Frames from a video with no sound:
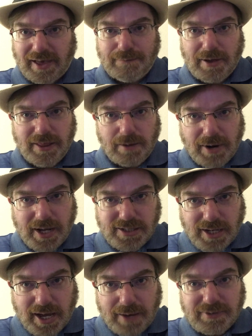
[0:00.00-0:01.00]
I've been there many
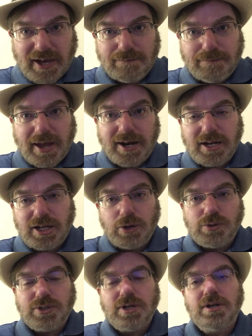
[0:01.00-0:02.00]
times. I've been in
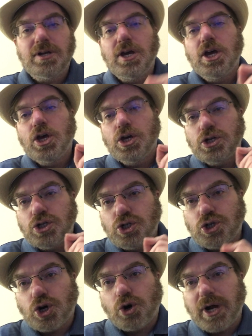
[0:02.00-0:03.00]
Houston
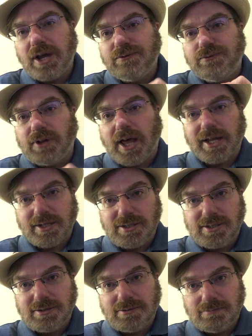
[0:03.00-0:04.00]
during
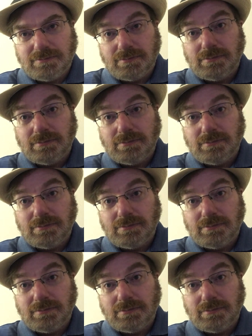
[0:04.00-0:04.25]
floods.